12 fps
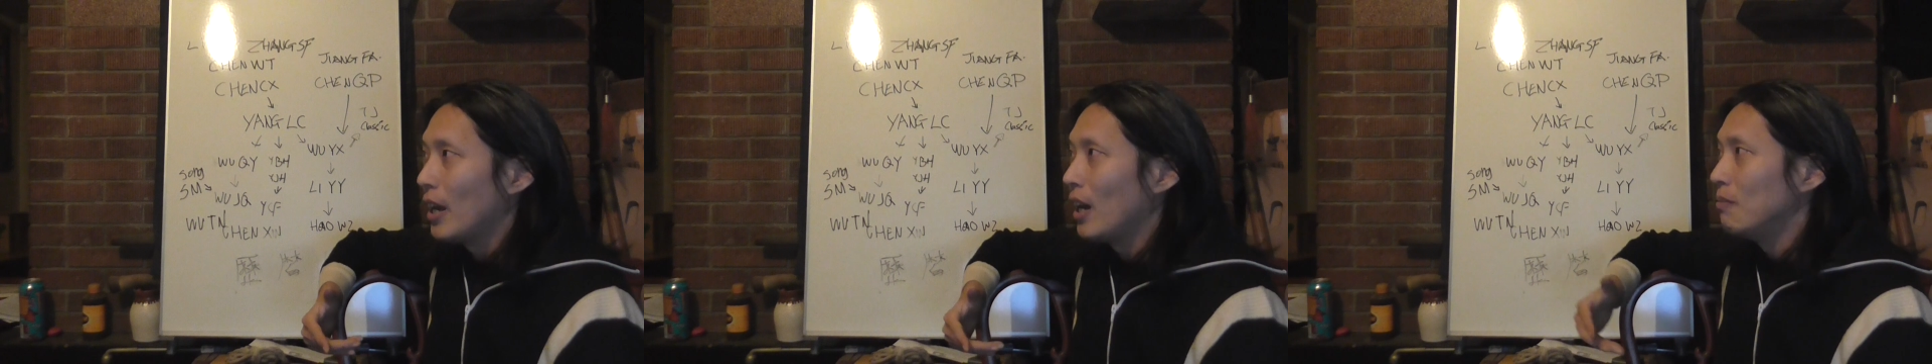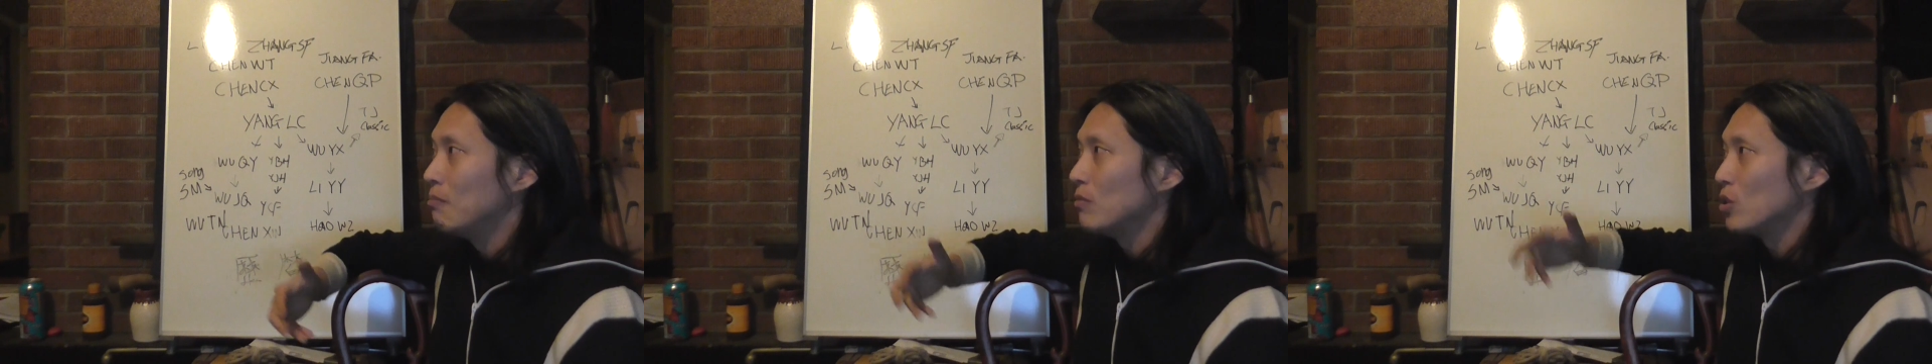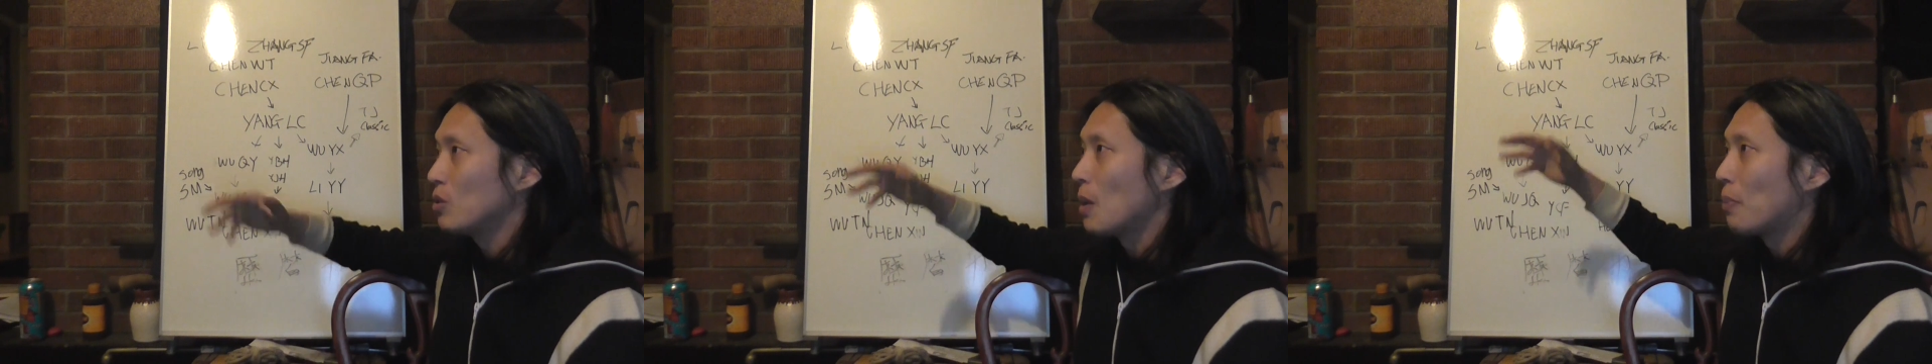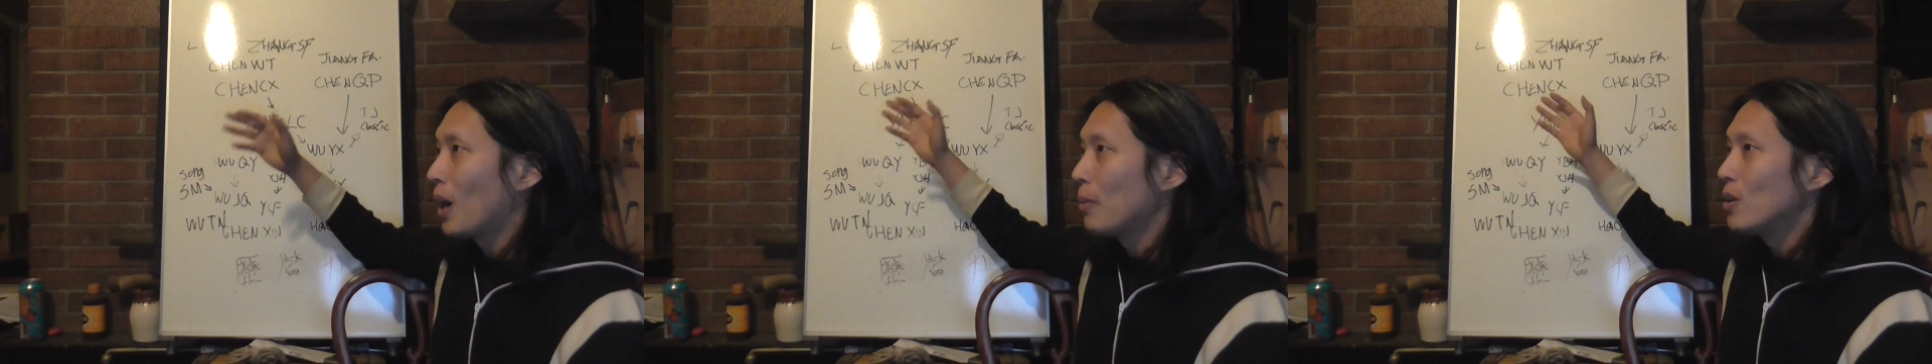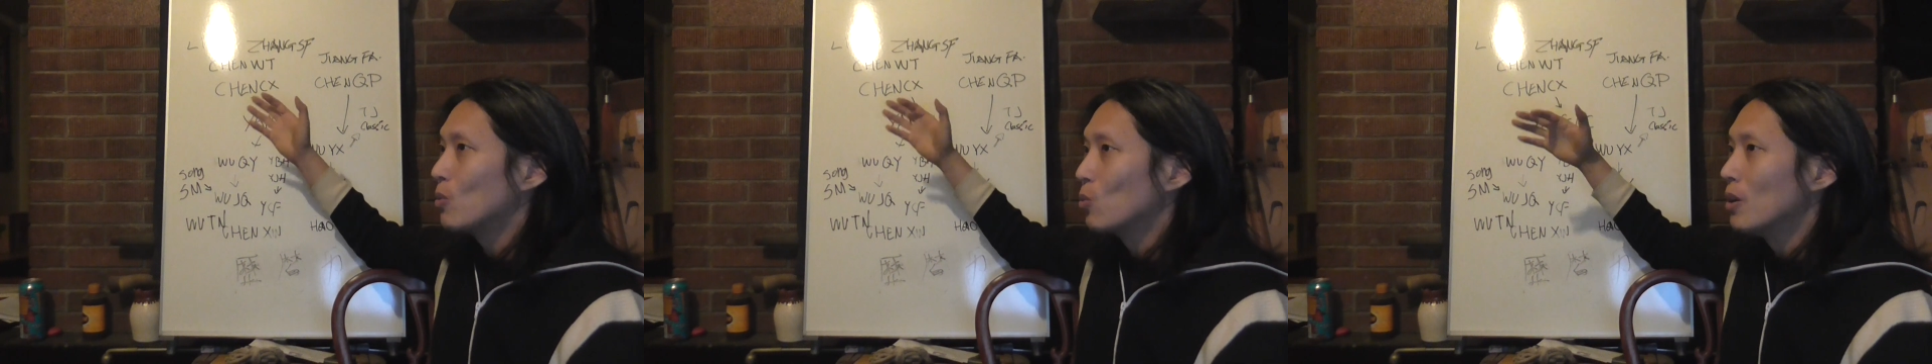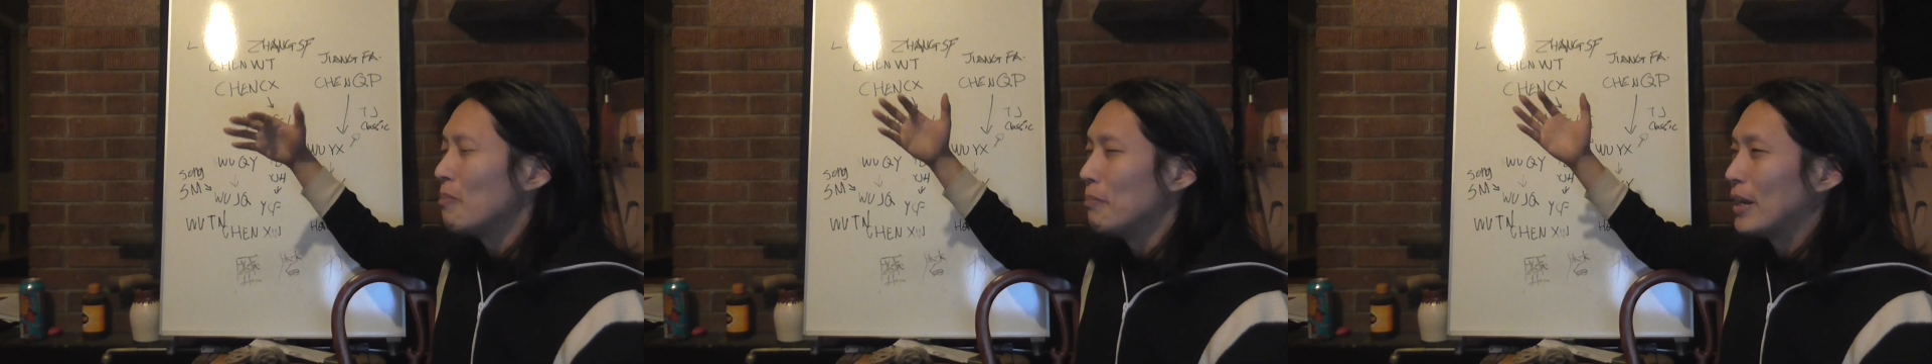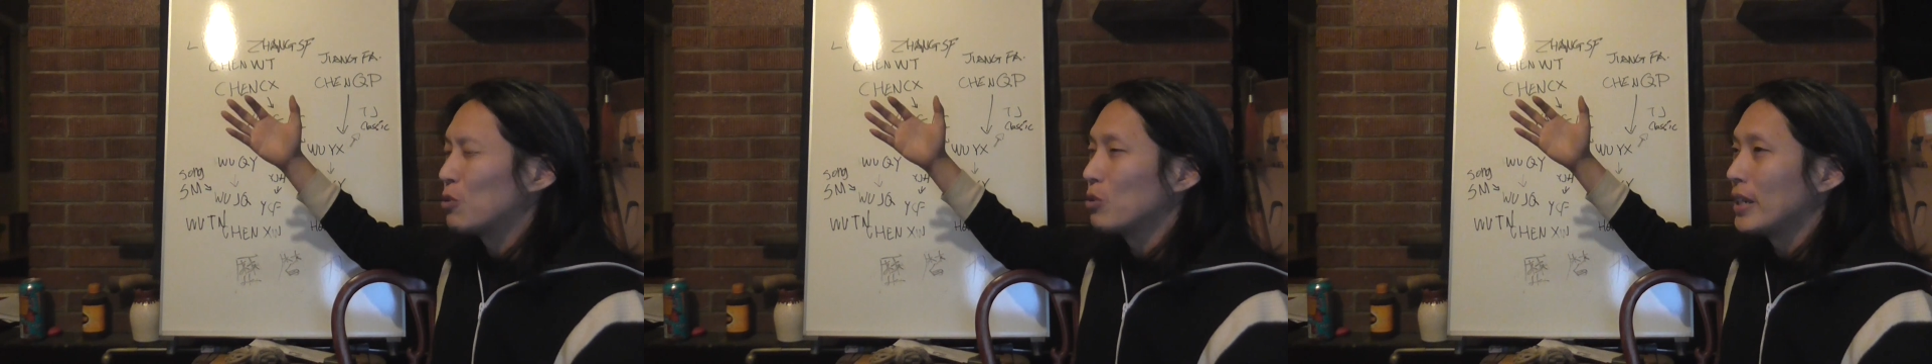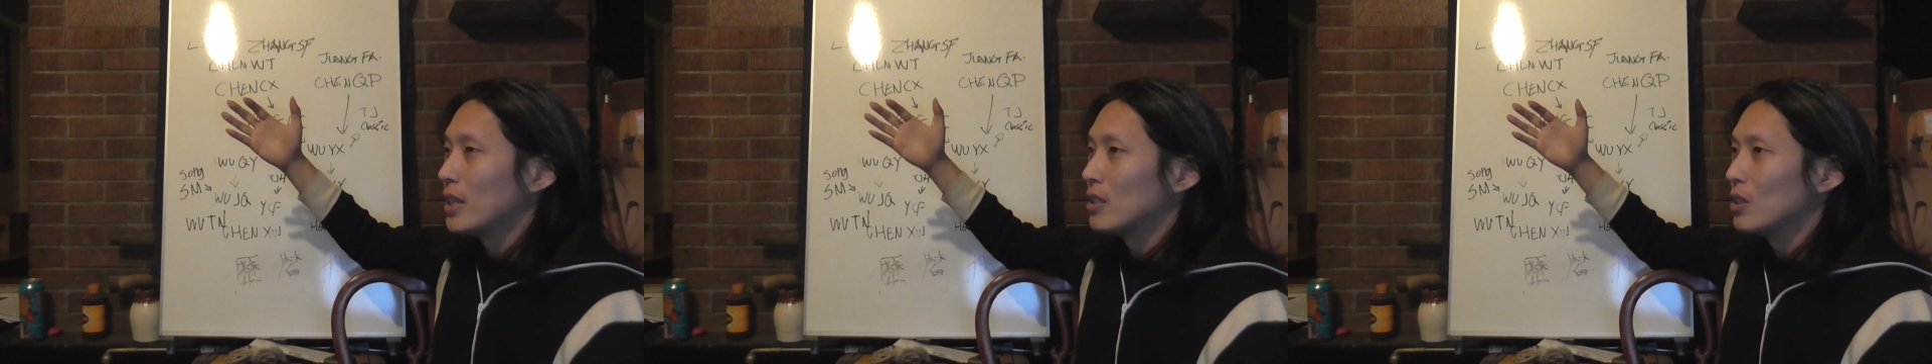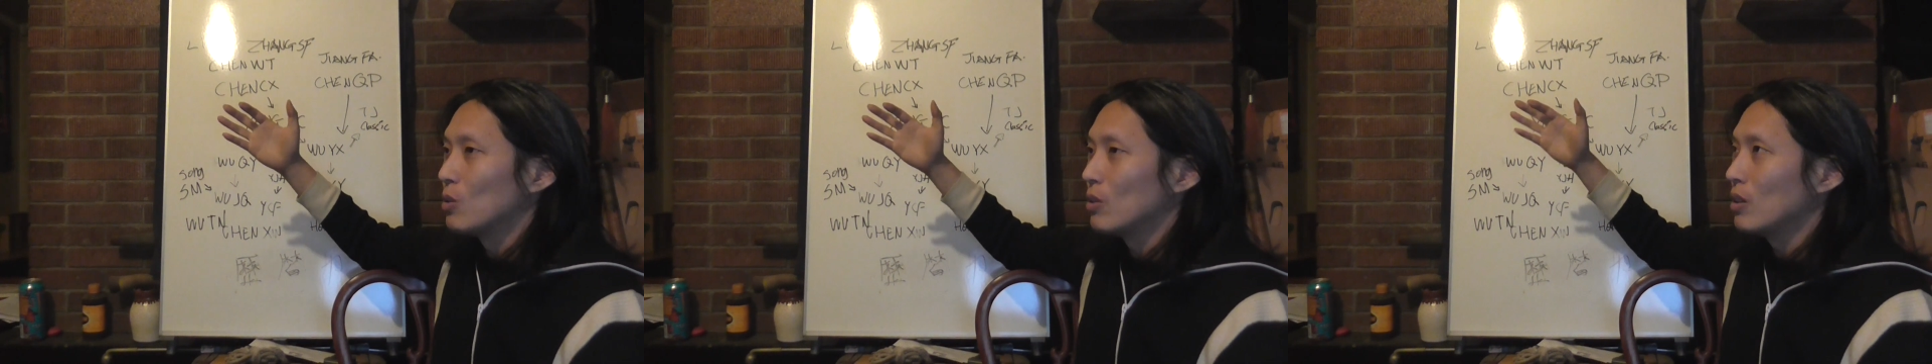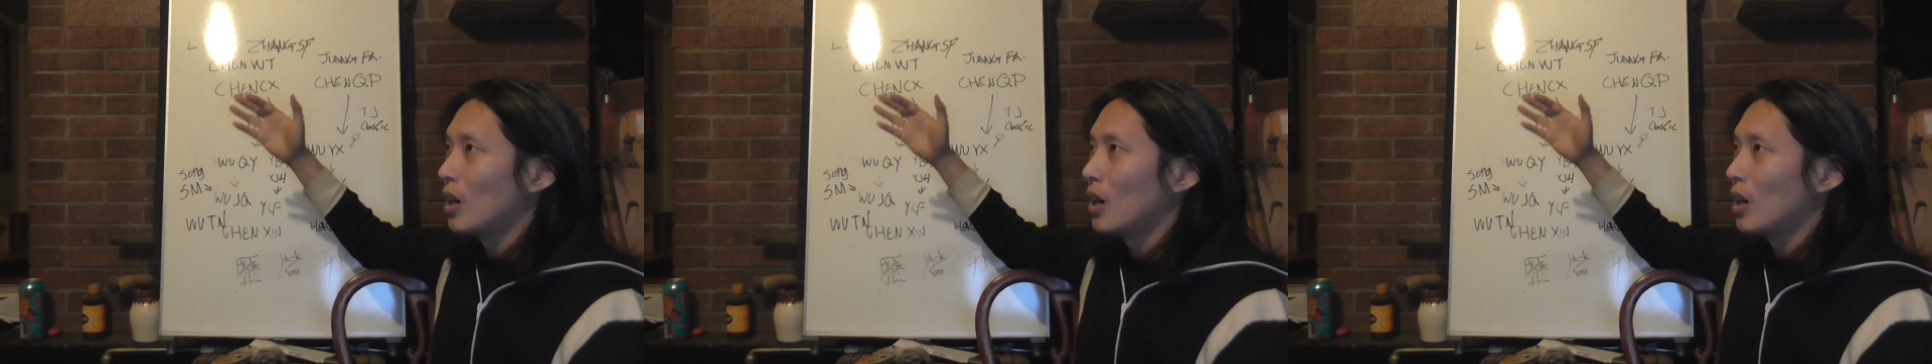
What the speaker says: And they probably were met together